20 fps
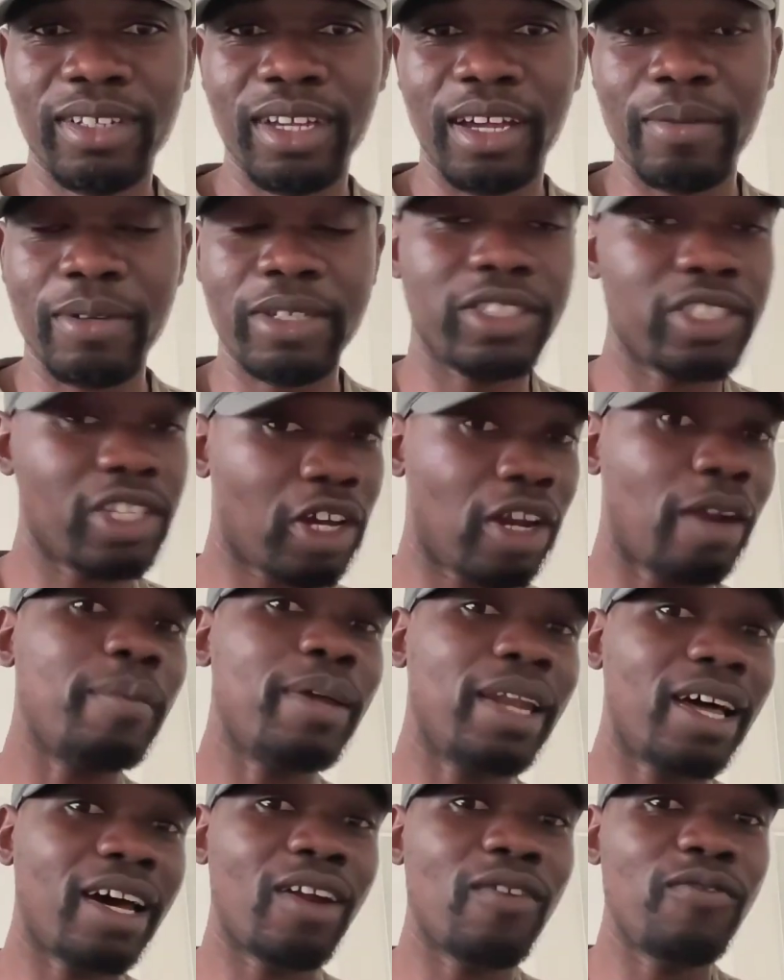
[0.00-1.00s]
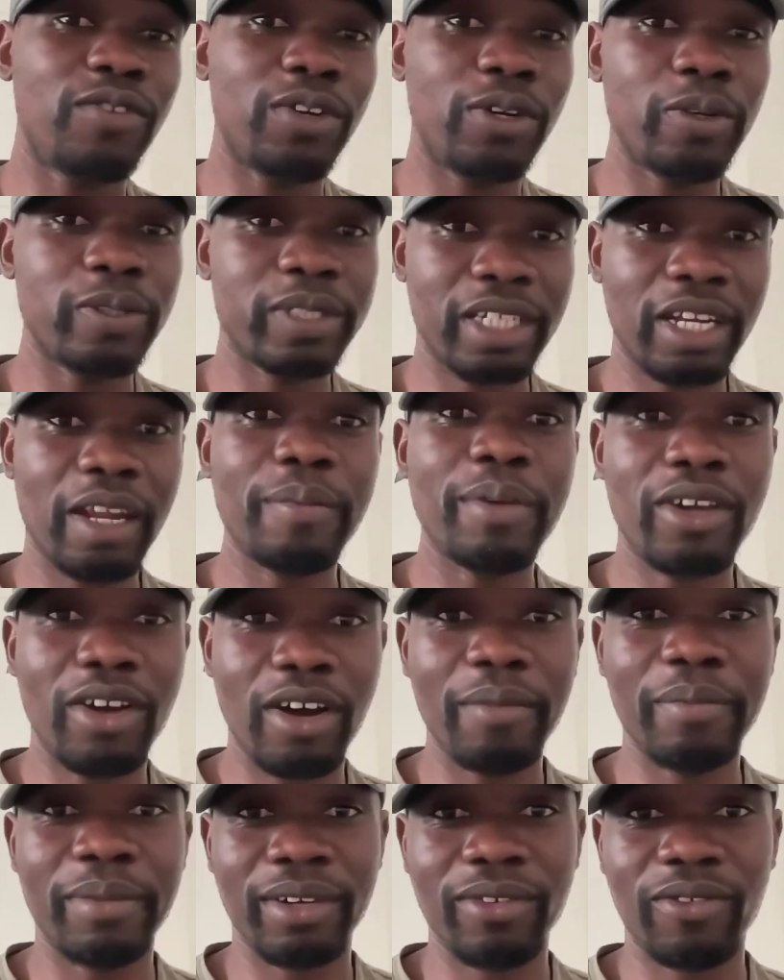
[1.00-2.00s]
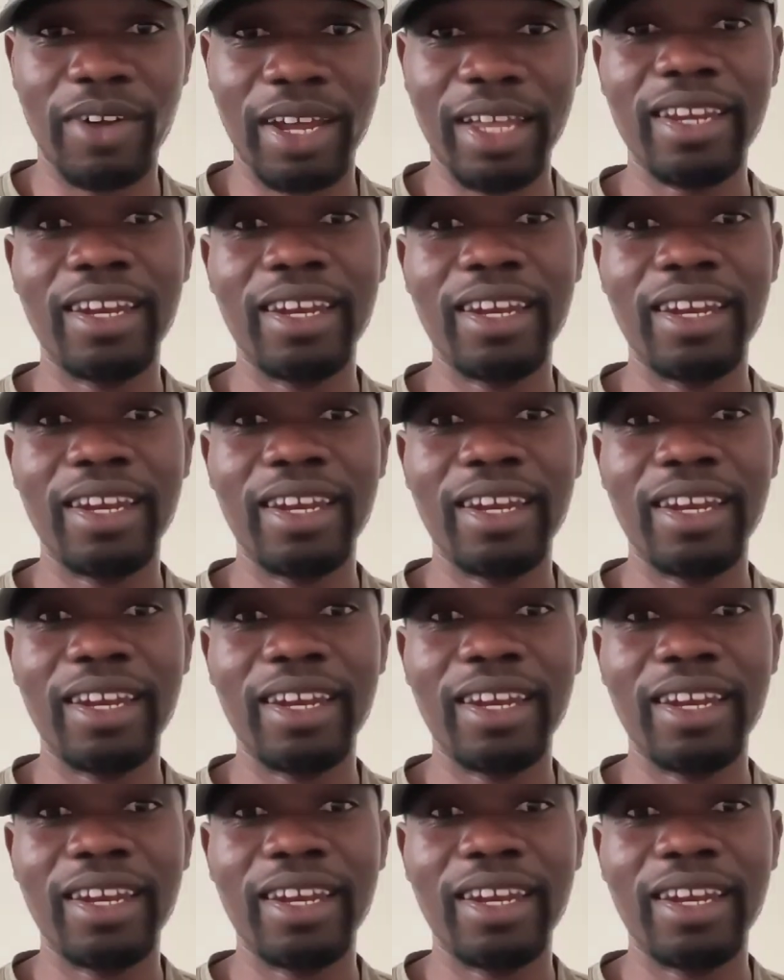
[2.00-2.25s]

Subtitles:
because there are gonna be a lot of videos gonna be coming, right?